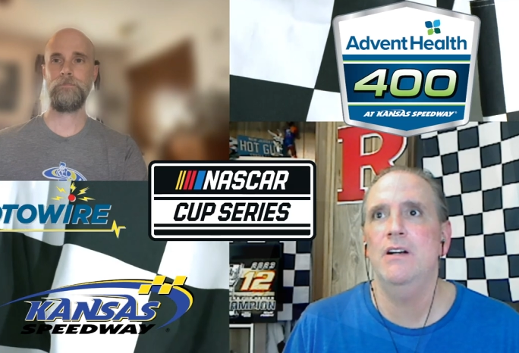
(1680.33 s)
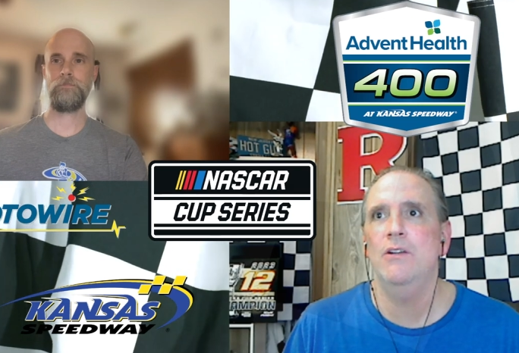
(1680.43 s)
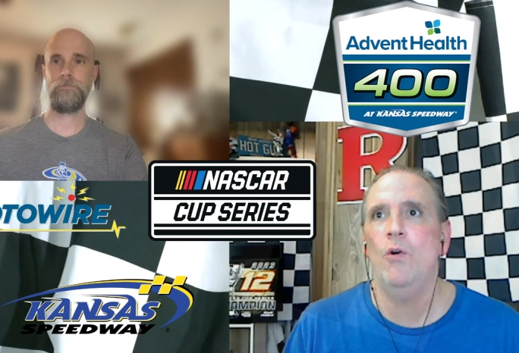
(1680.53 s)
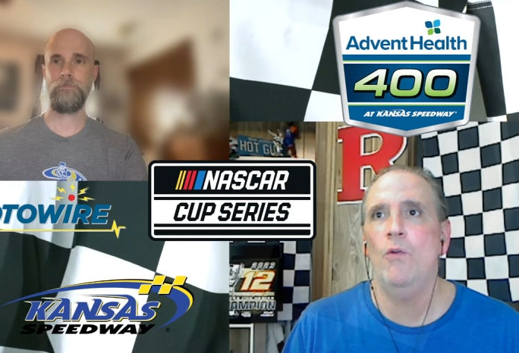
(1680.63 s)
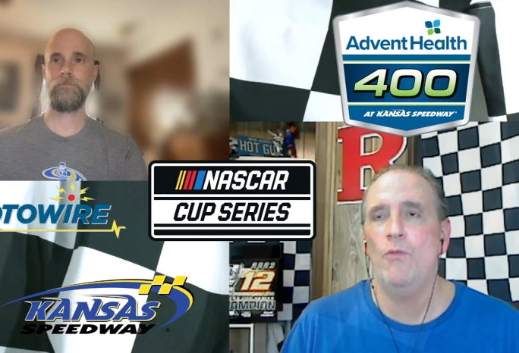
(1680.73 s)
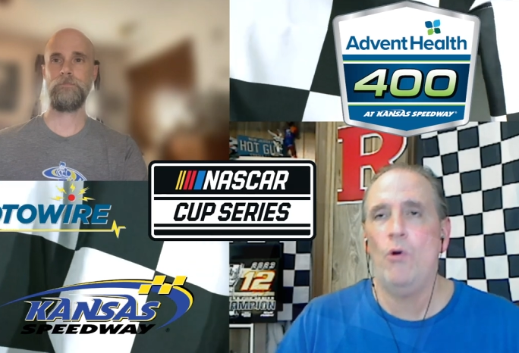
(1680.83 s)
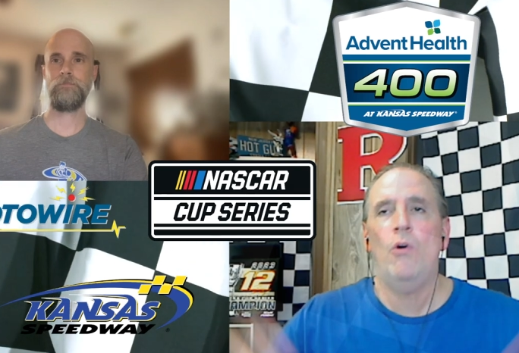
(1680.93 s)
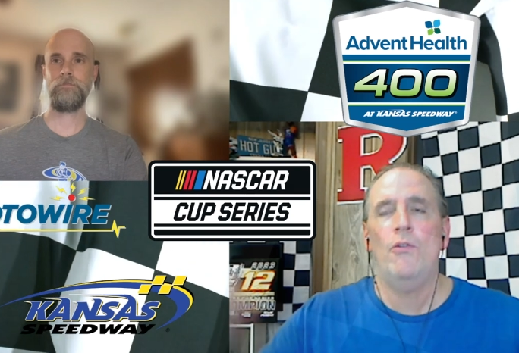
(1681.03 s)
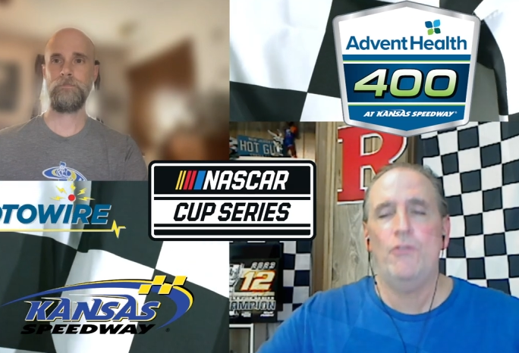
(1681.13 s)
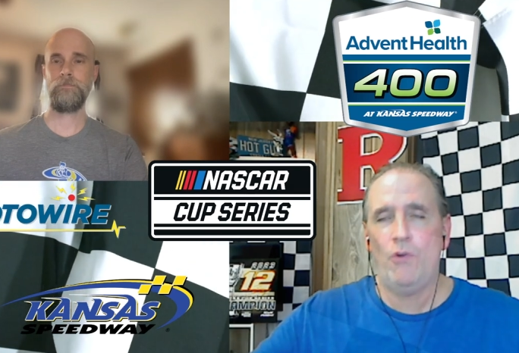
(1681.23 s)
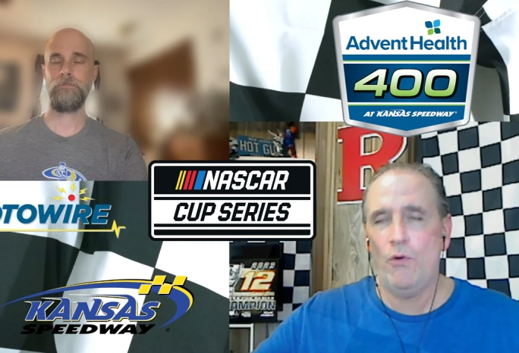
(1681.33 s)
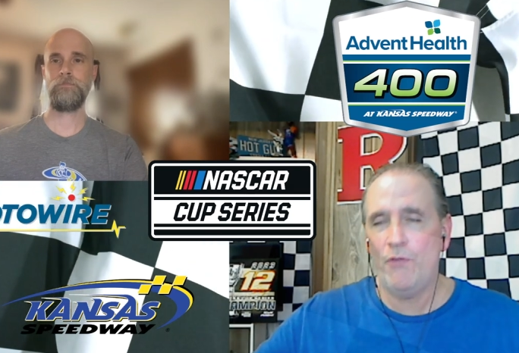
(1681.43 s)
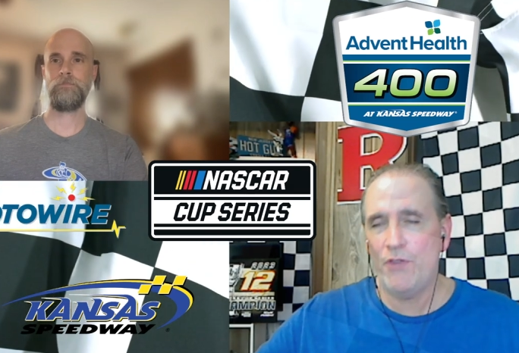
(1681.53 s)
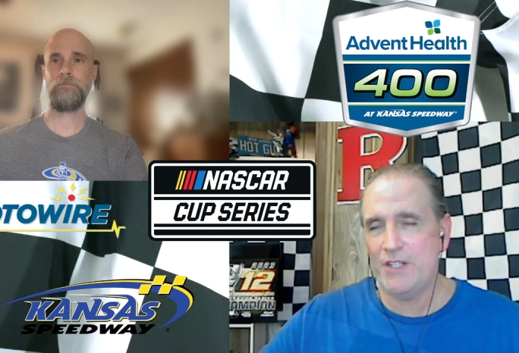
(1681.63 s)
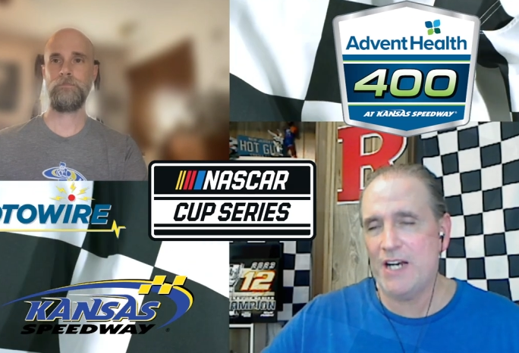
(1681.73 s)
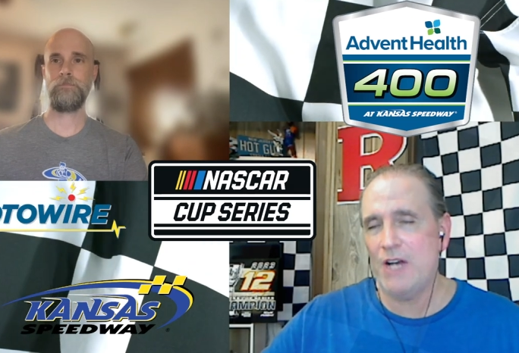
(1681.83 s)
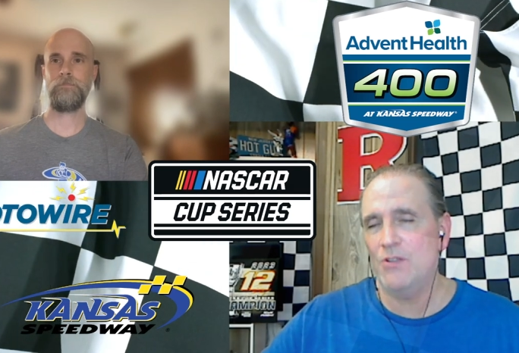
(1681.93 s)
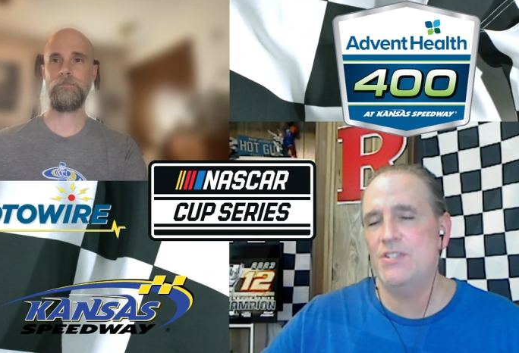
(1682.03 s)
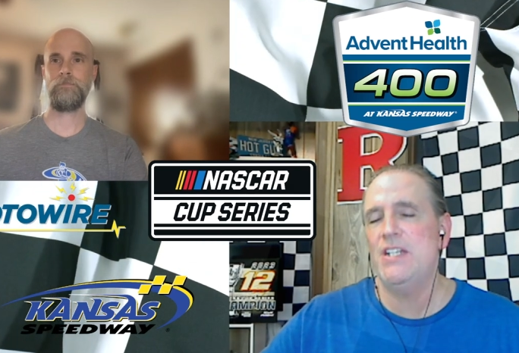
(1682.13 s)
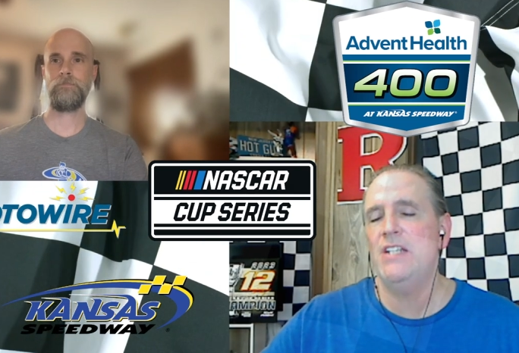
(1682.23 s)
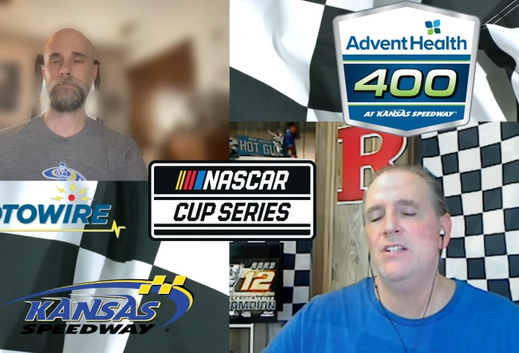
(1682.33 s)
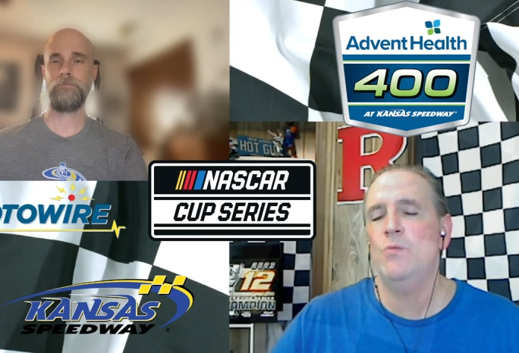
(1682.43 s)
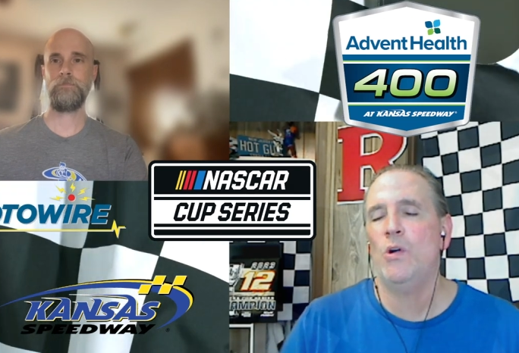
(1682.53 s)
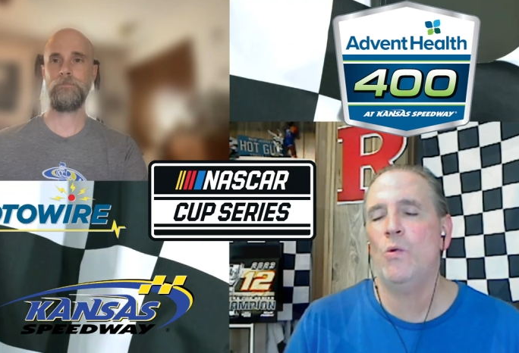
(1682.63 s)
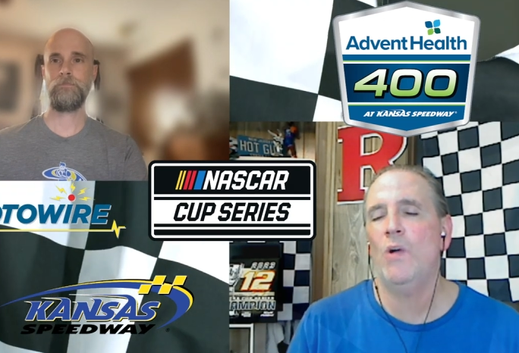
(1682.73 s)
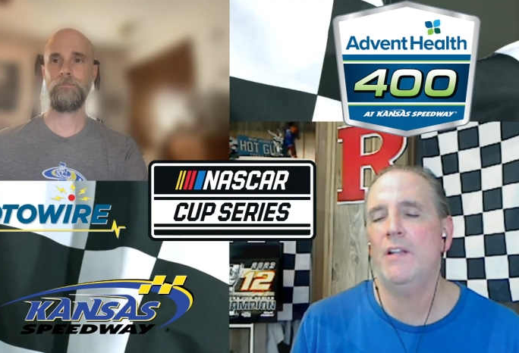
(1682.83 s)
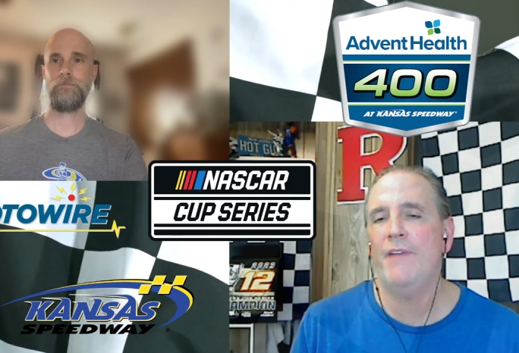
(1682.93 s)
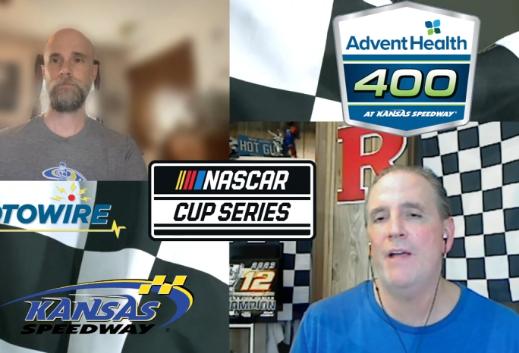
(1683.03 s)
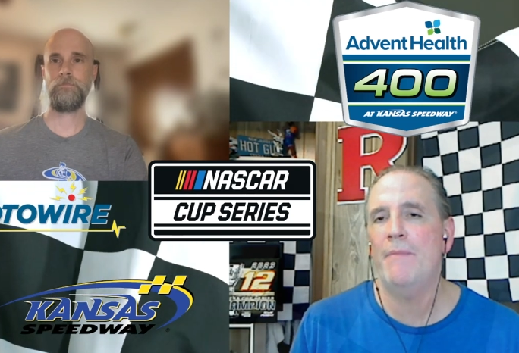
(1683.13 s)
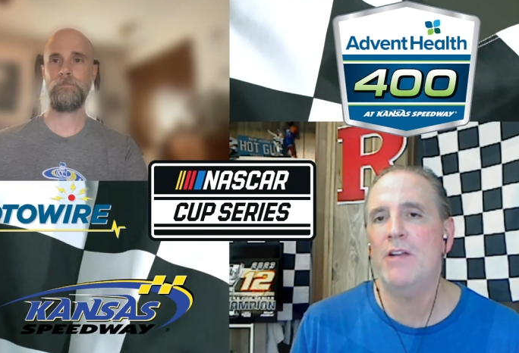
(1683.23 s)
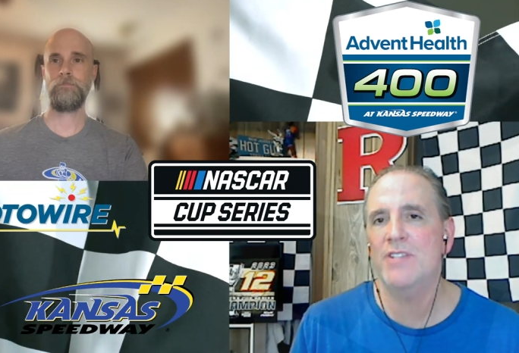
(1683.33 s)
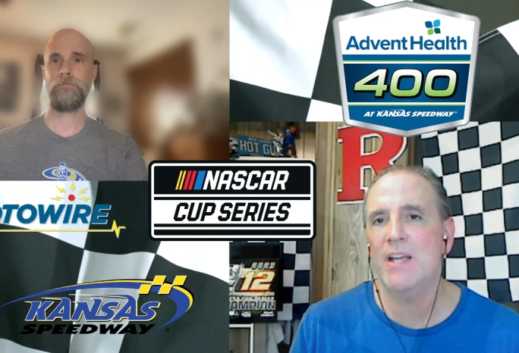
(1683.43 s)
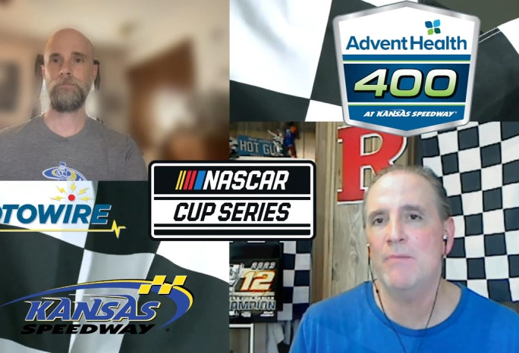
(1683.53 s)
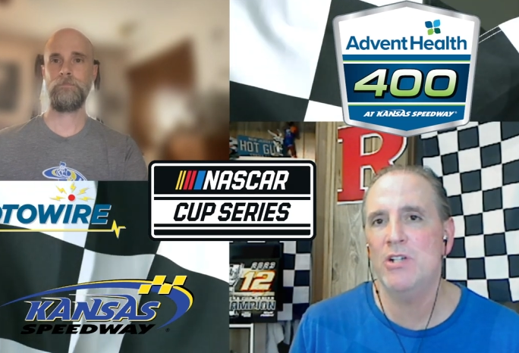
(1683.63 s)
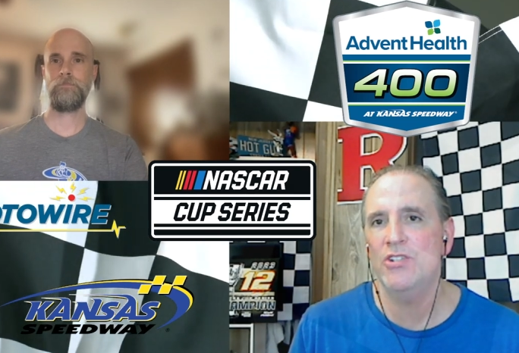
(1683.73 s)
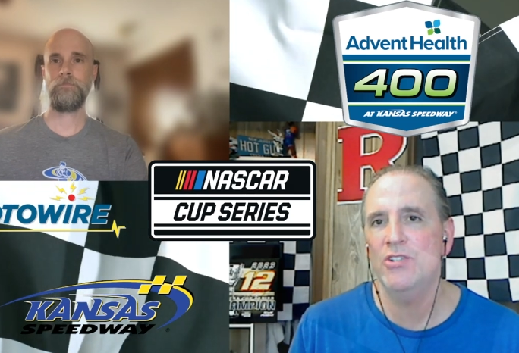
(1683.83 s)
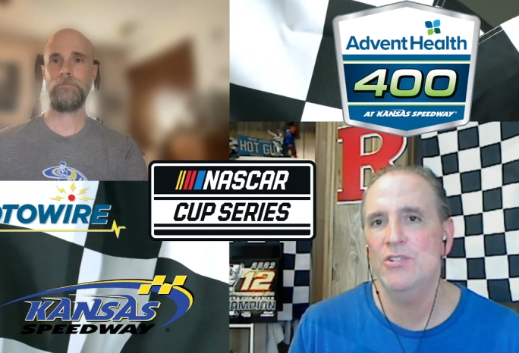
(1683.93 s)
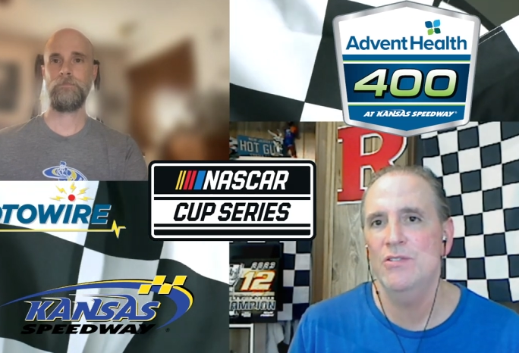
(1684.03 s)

Speaker 1: over all the over the entire season where qualify matters that much?